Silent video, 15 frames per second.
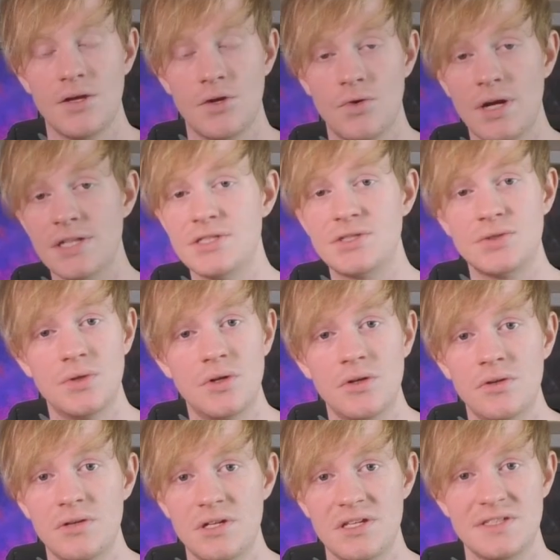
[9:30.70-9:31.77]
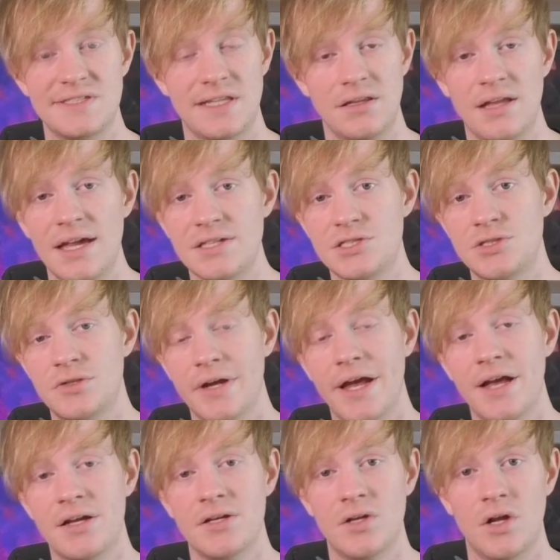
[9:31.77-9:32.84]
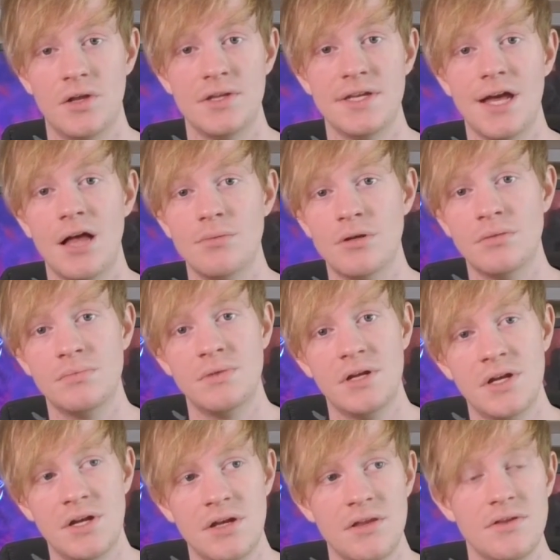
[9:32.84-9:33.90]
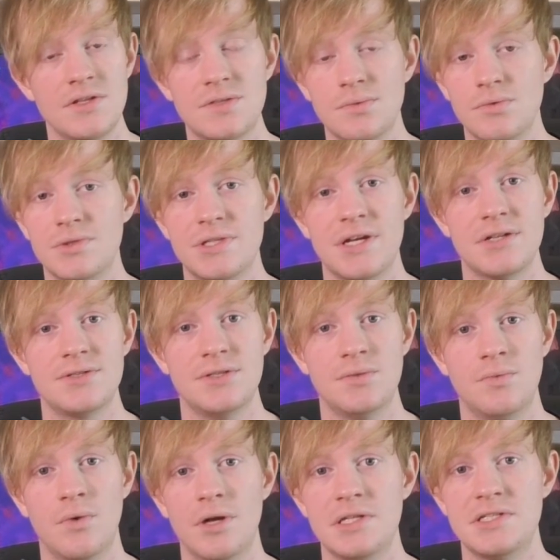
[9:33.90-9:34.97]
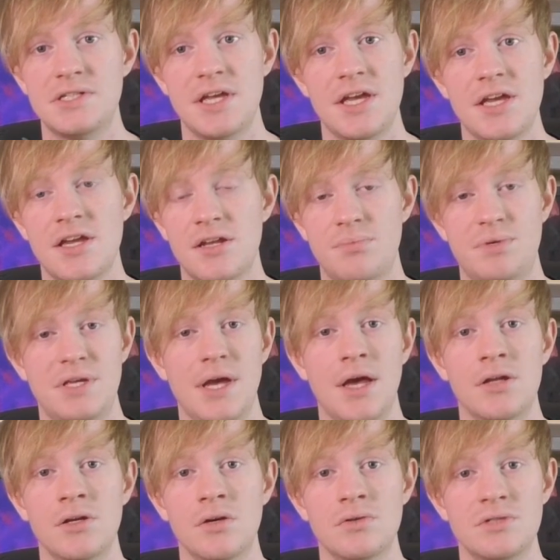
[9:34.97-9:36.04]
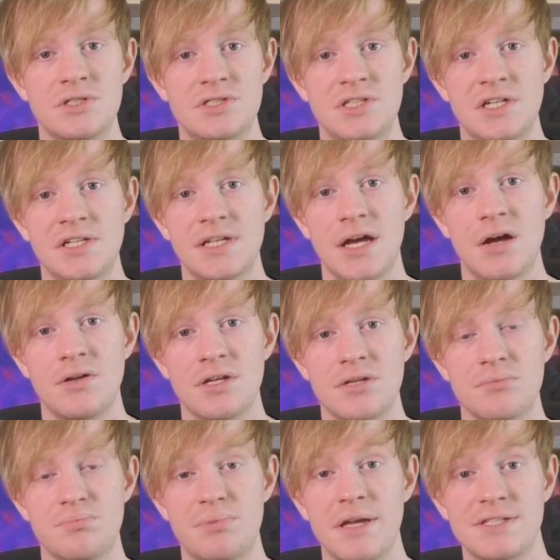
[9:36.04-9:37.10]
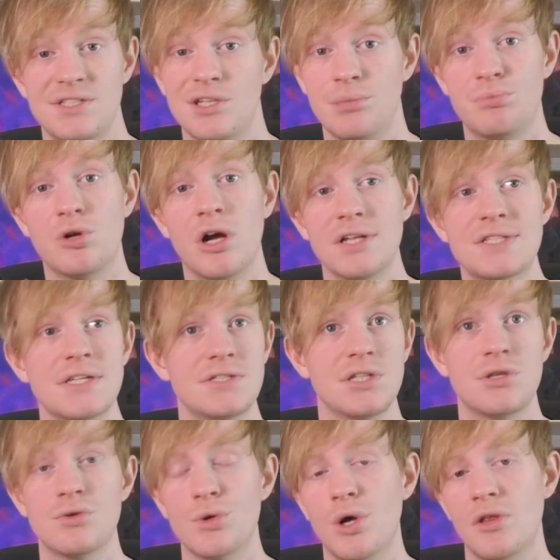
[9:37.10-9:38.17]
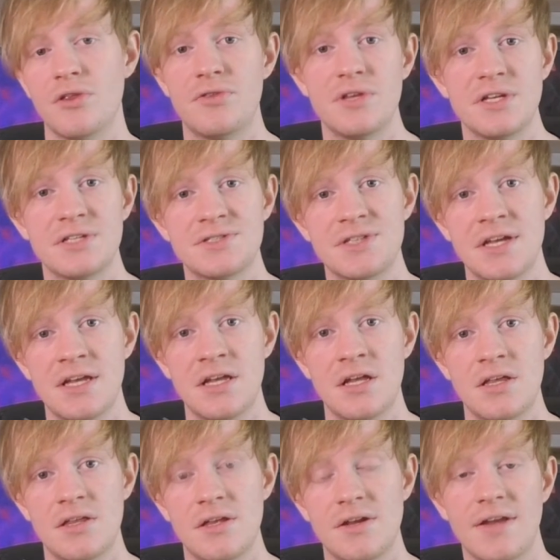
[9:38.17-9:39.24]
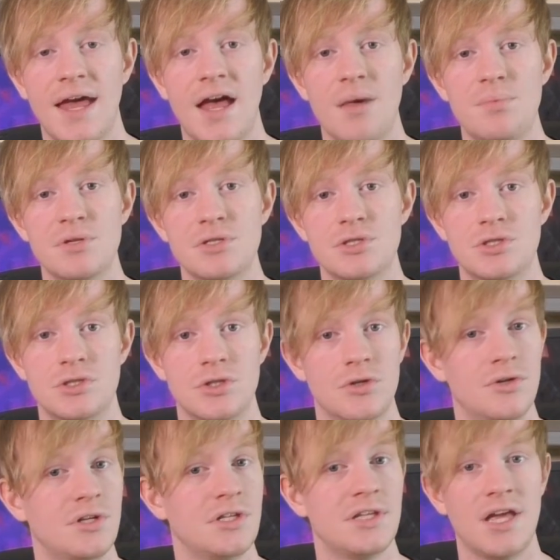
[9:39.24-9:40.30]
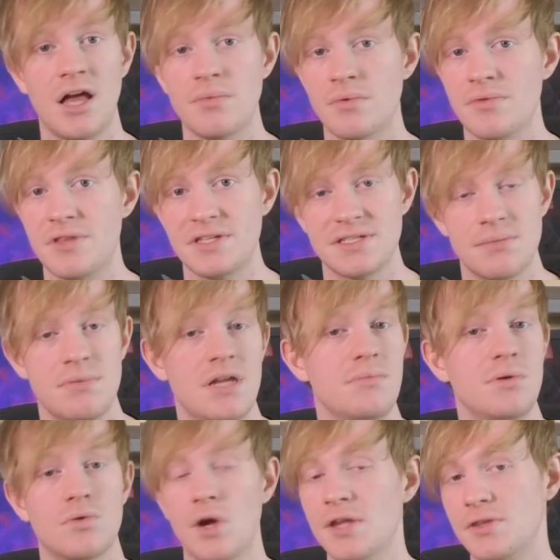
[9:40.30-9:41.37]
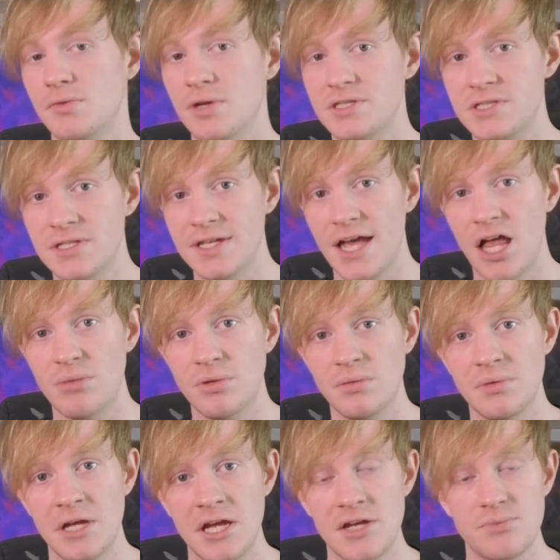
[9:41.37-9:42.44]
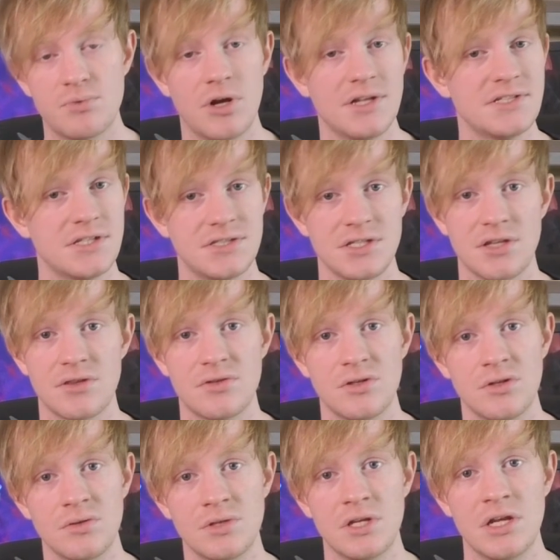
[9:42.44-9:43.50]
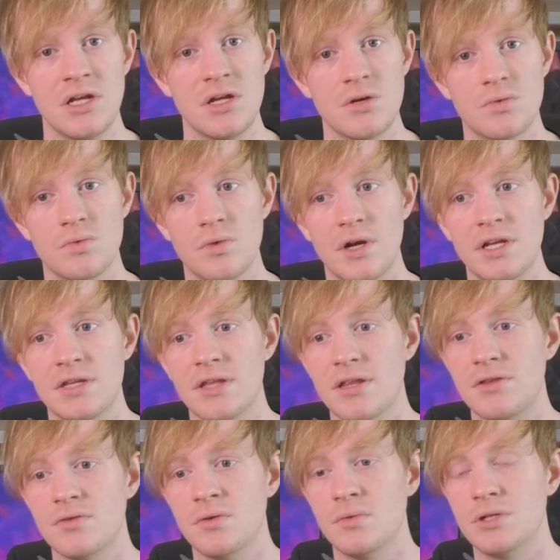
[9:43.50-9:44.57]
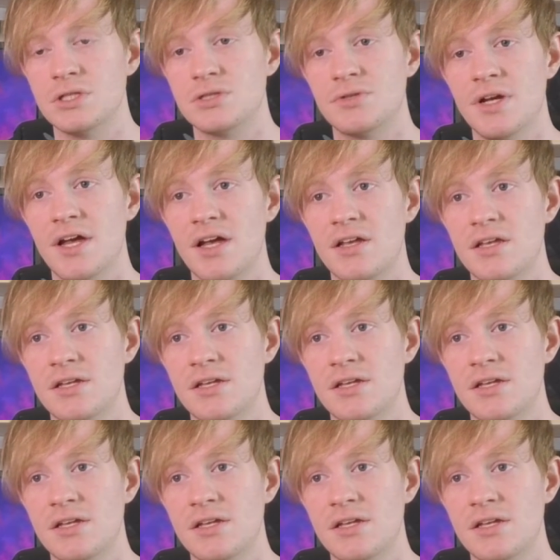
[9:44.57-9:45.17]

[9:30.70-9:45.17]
Grand Soul is the last track on the album. This one was actually one take at a piano, just sitting down and basically processing through all the things that had happened during the album, things that made me write the rest of the album, processing it through and writing that through on one track.